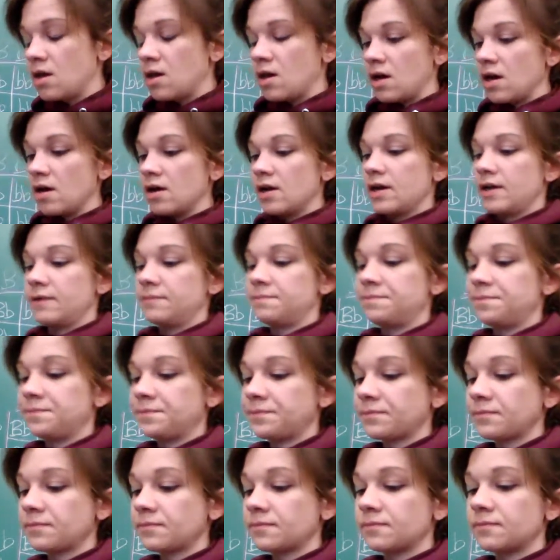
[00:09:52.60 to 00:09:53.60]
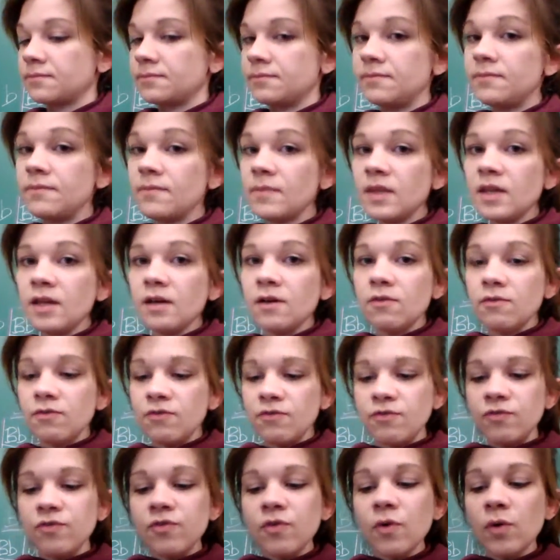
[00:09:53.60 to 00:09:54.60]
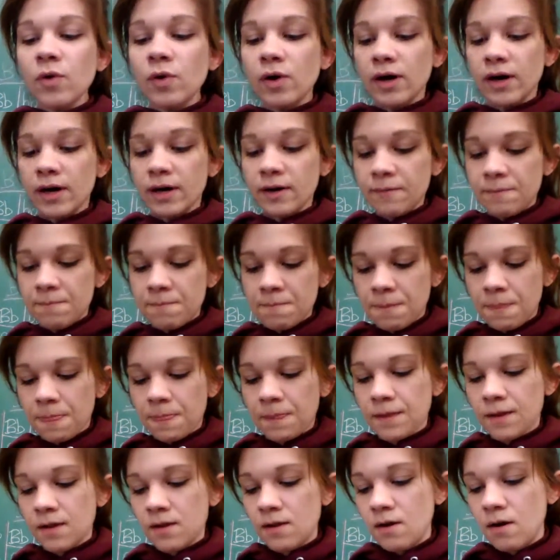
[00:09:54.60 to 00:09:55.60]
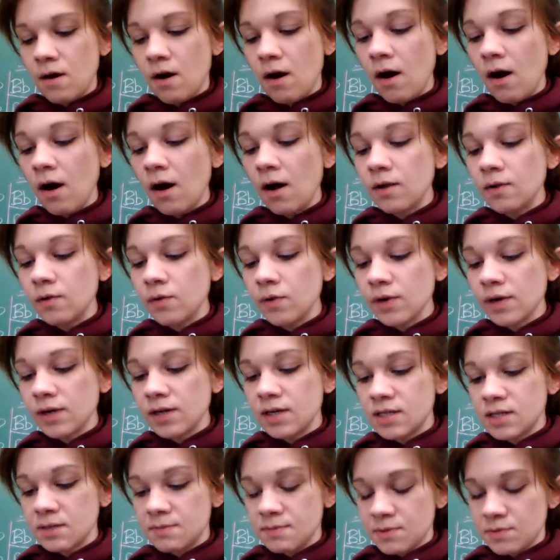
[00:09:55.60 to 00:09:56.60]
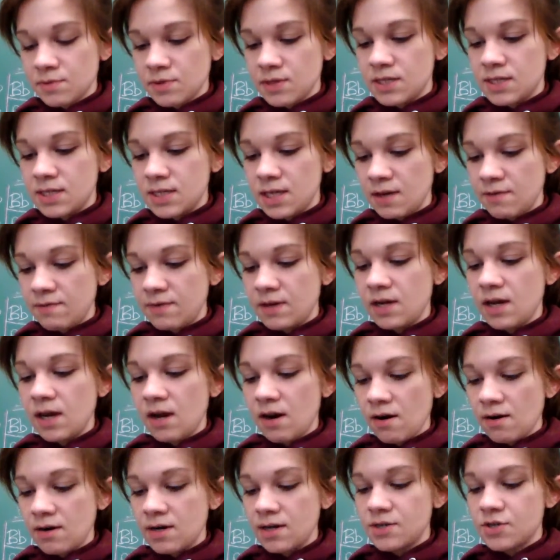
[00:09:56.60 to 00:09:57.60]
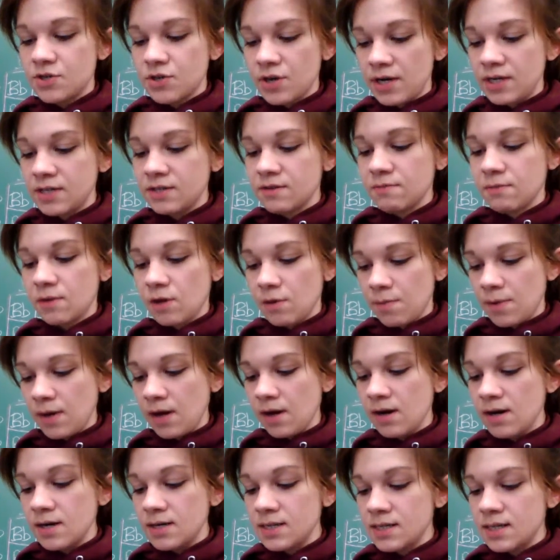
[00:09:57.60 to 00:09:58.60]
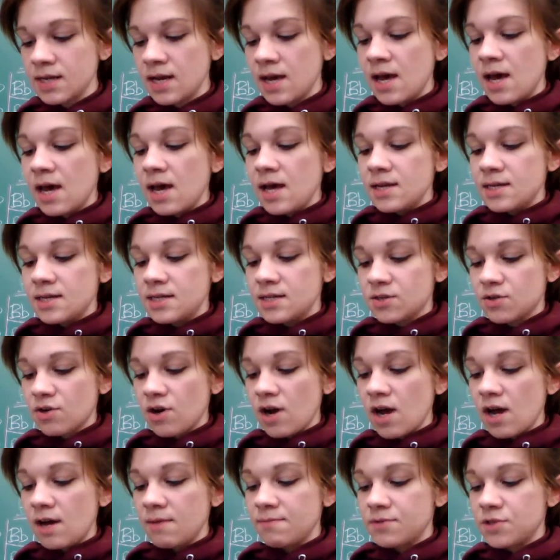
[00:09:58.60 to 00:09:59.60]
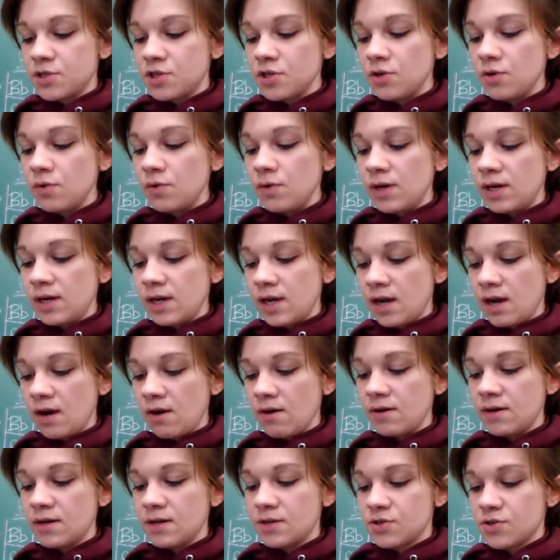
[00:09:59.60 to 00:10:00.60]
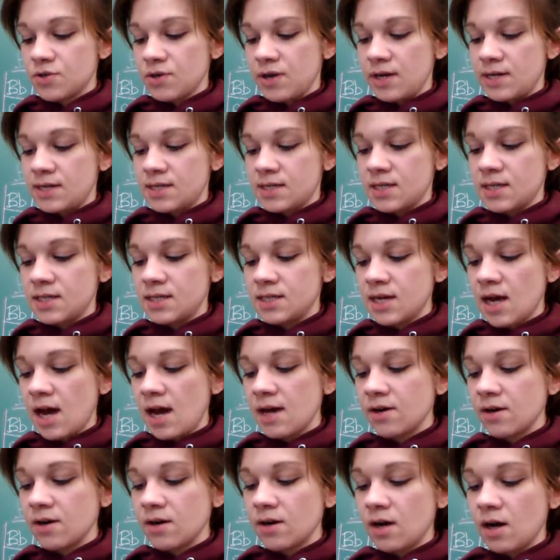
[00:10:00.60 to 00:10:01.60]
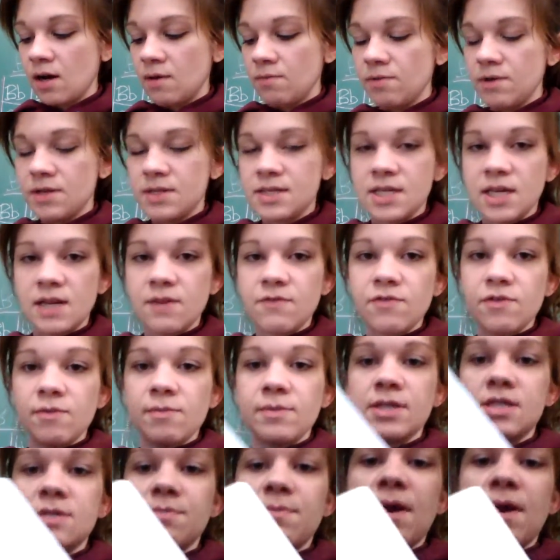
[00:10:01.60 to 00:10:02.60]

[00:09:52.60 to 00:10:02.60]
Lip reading: All right. 4. All organisms receive inherited traits from their parents. Describe 2 inherited traits this tiger cub received from its